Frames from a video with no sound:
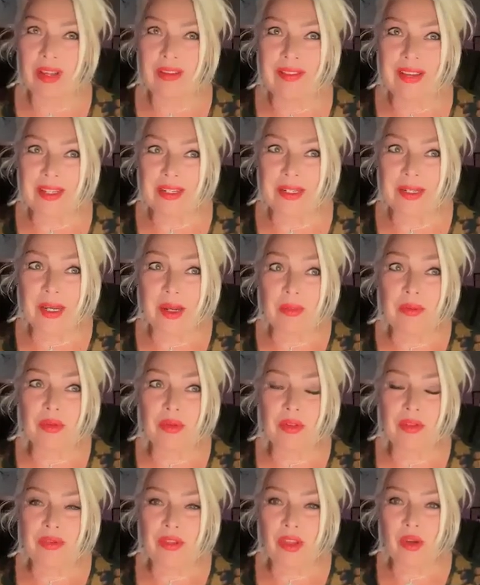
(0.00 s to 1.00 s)
I've had a
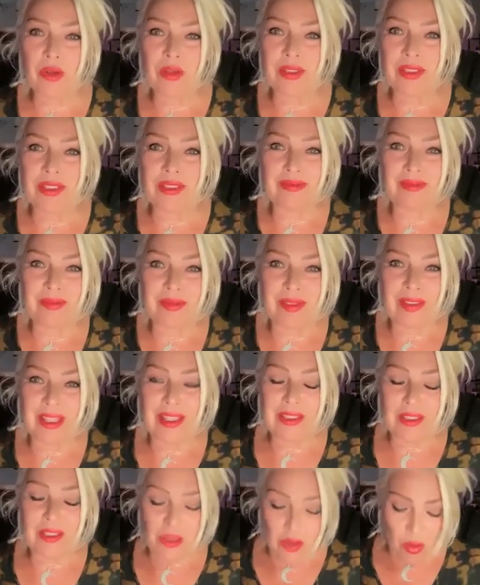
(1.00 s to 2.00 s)
number of those, and
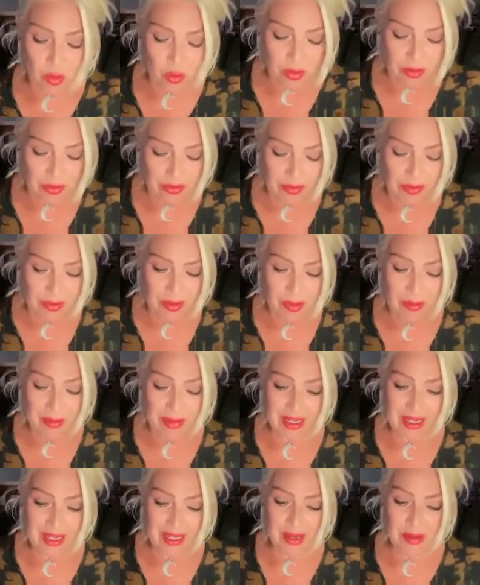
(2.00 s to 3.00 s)
there's not all of them that
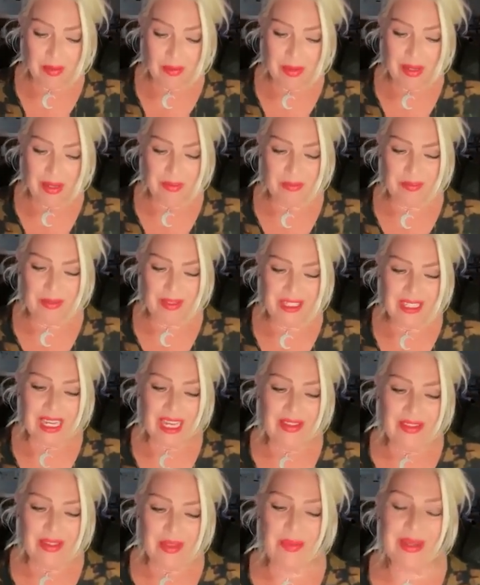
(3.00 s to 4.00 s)
make it, but
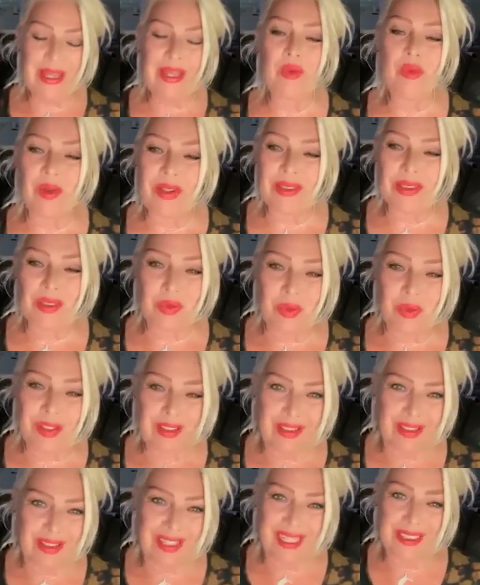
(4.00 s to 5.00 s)
the big ones
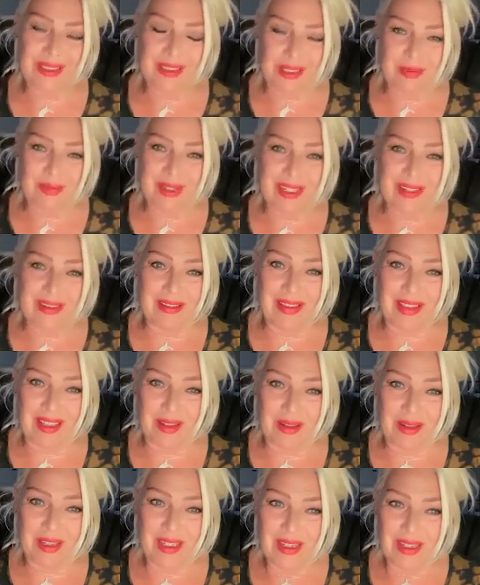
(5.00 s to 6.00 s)
will, and that's the main
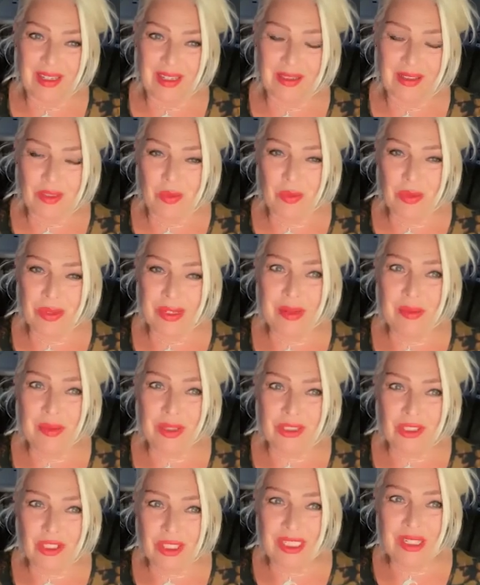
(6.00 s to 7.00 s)
thing. So pretty
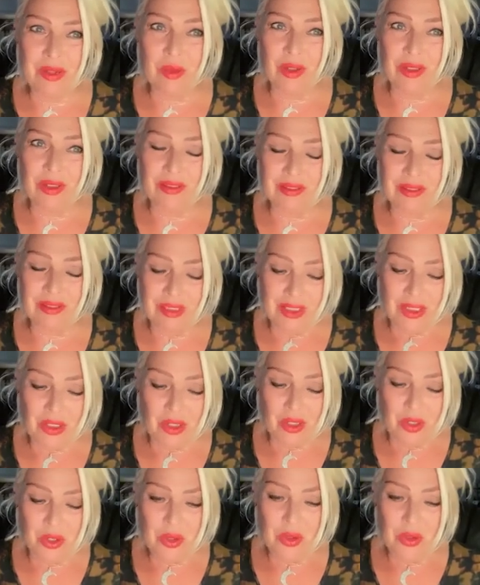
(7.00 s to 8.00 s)
much anyone
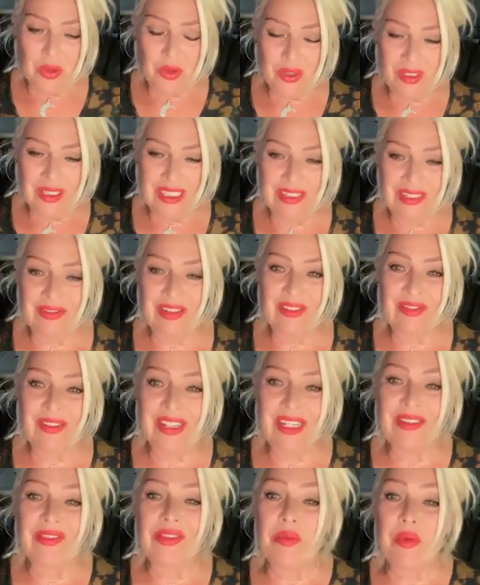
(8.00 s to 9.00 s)
who, even if
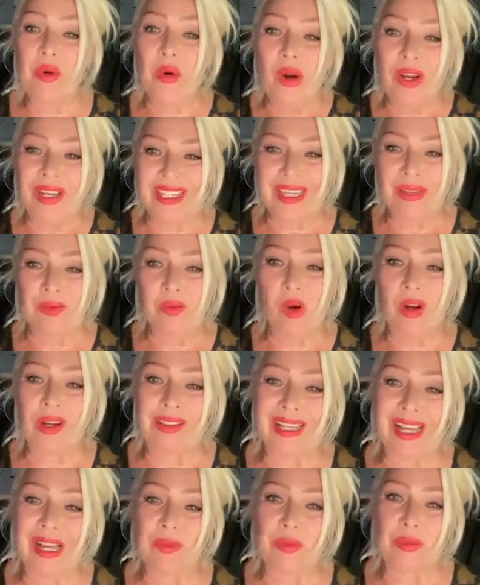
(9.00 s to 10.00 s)
they never bought a Kim
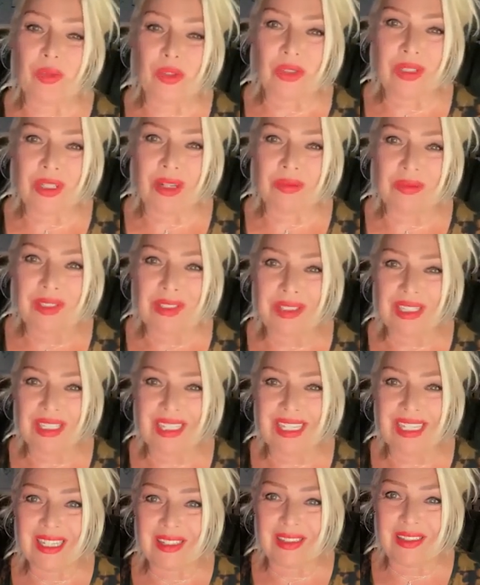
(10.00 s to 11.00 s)
Wilde album, could come to the
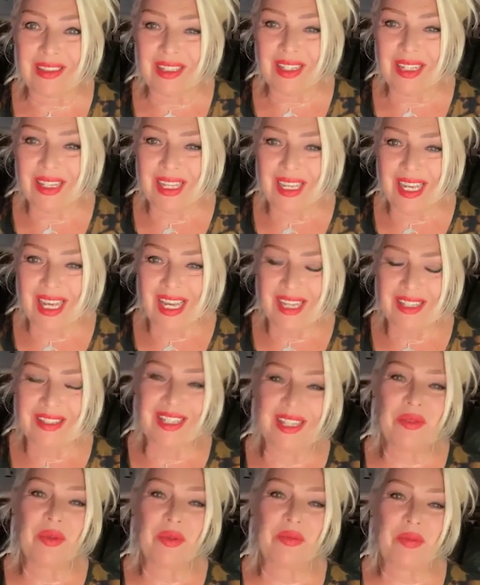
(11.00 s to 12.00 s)
gig, and
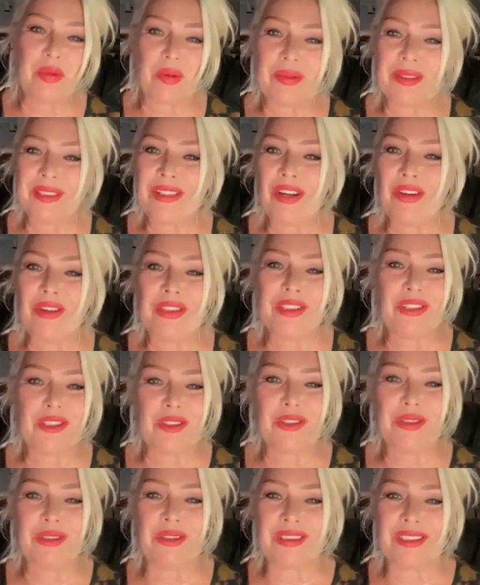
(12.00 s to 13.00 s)
they would probably know the
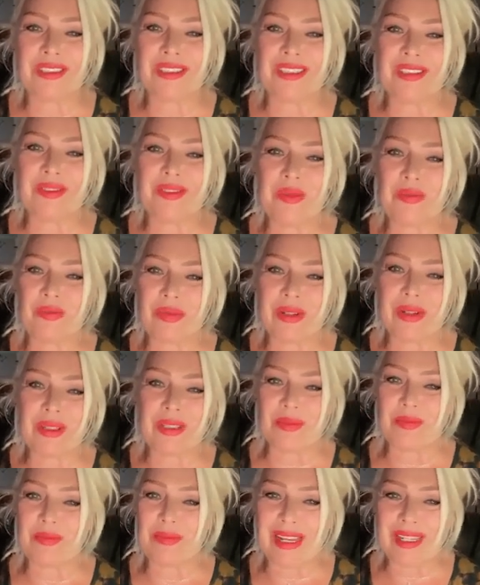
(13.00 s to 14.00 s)
songs, and it would bring
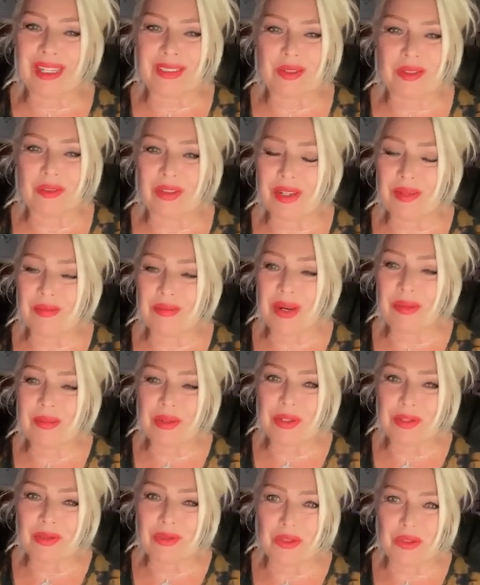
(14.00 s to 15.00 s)
some great
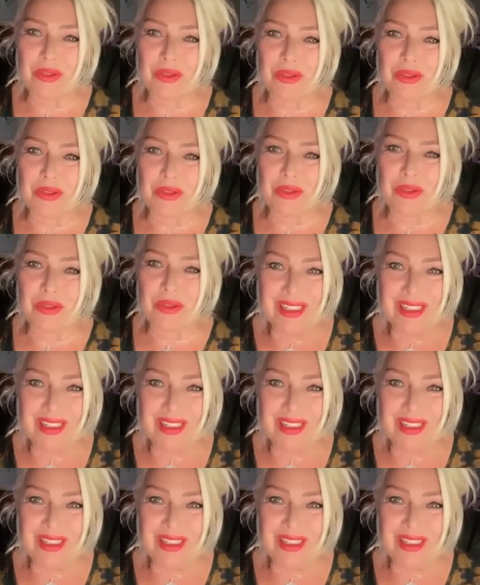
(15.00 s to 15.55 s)
memories for them.